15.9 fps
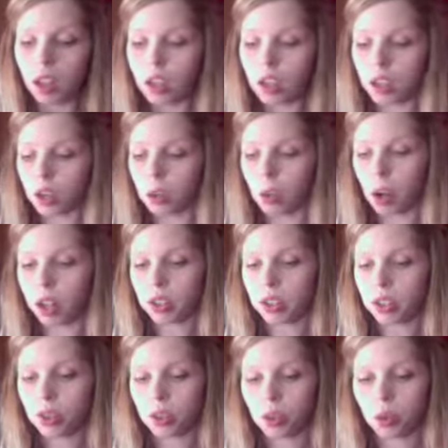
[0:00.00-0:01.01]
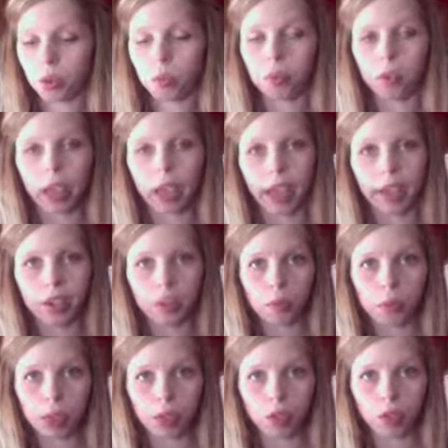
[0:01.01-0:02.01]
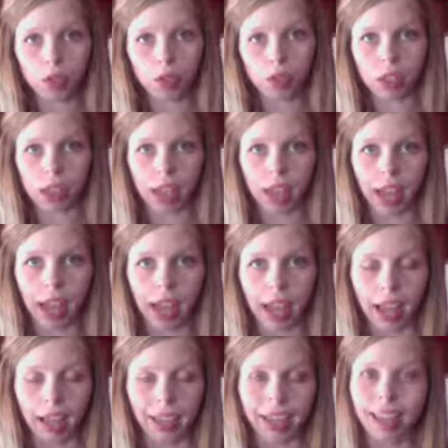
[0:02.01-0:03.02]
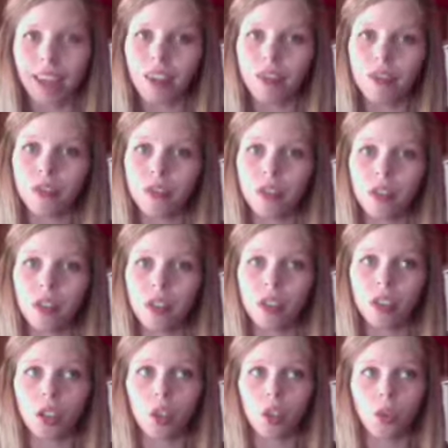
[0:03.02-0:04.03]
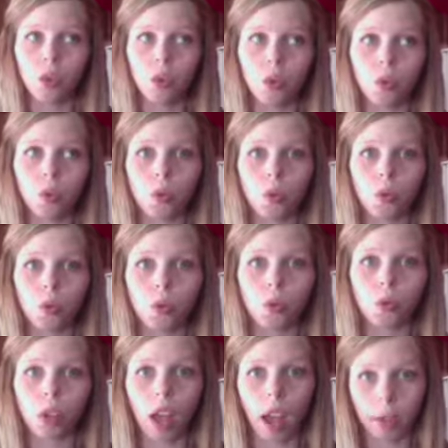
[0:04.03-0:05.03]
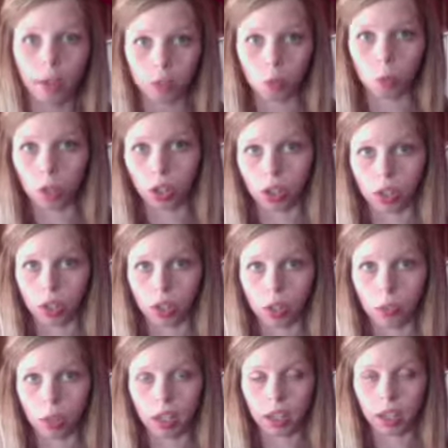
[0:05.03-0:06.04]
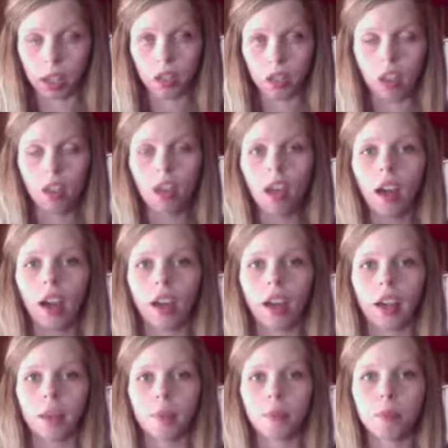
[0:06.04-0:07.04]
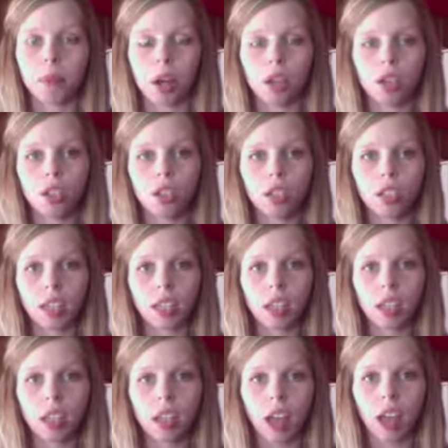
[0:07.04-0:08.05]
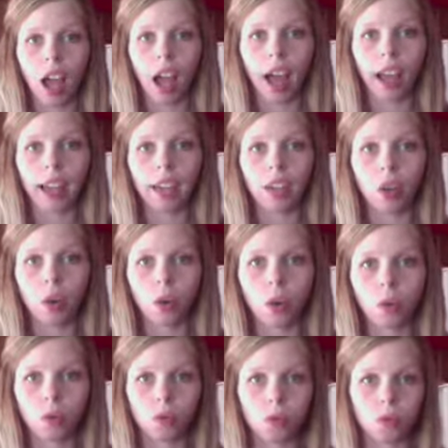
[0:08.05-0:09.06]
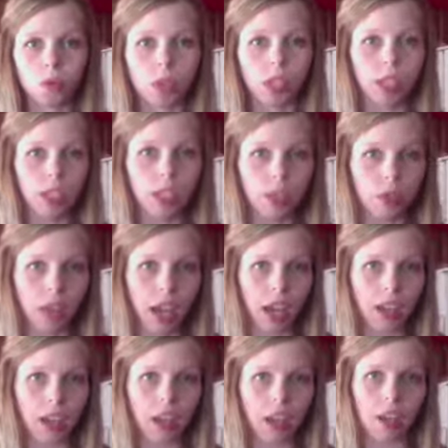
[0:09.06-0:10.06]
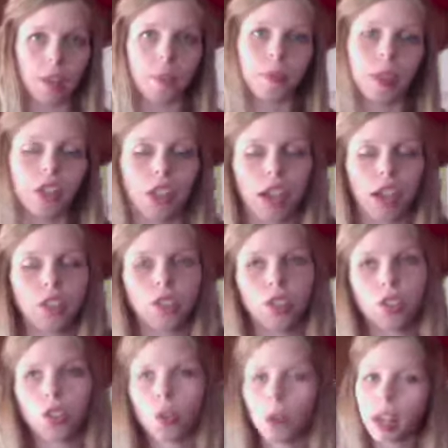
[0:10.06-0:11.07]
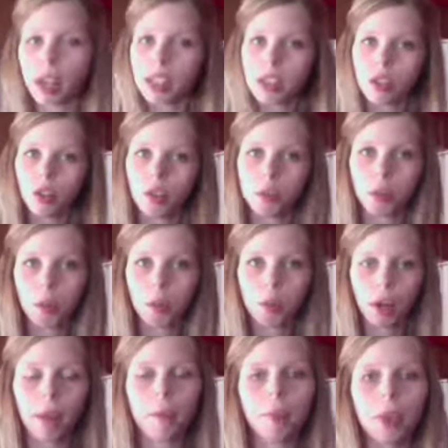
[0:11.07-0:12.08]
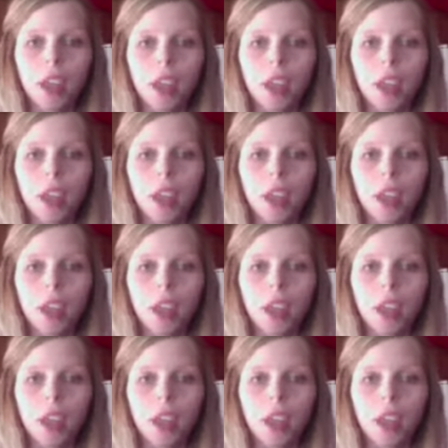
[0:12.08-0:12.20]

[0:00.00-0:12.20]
You want to plan your meals for the day ahead if you have to work during the week. Personally, I don't really do that. There's actually 2 ways that you can meal prep.